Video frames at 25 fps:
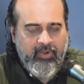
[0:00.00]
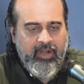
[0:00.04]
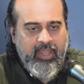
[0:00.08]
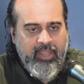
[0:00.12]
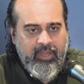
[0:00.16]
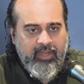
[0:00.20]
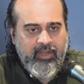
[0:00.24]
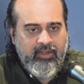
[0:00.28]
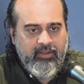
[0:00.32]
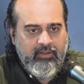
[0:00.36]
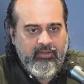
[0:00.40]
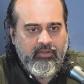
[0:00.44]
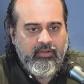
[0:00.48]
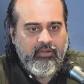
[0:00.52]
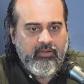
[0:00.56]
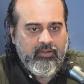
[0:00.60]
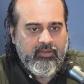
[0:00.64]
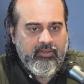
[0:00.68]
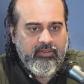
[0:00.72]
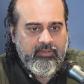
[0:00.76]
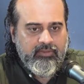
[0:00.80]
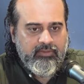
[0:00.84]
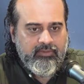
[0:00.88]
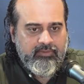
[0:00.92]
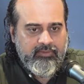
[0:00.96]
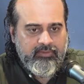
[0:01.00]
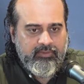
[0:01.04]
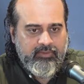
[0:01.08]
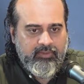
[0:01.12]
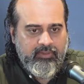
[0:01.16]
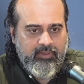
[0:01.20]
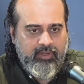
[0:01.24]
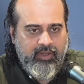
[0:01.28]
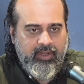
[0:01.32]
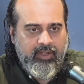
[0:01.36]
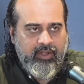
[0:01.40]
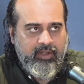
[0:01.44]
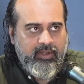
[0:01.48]
But I can talk,
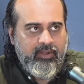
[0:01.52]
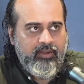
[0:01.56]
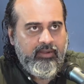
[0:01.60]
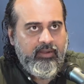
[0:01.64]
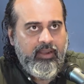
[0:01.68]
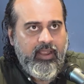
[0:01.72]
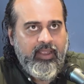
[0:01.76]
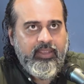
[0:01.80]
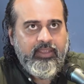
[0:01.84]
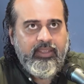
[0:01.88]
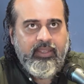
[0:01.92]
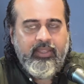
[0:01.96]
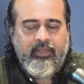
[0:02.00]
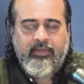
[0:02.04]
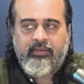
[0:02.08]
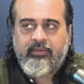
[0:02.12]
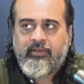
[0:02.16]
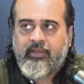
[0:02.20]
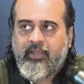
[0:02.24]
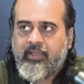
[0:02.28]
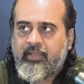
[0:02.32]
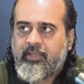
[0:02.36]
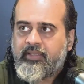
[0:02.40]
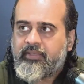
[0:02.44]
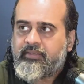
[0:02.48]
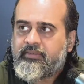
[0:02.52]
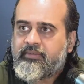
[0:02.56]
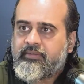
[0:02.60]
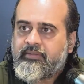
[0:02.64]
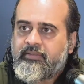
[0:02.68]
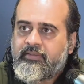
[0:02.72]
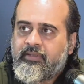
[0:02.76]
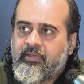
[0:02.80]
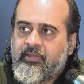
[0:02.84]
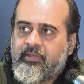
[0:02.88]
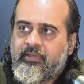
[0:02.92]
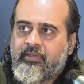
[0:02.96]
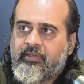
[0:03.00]
and I
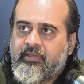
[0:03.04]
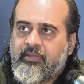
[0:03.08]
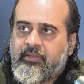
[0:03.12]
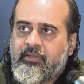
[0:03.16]
can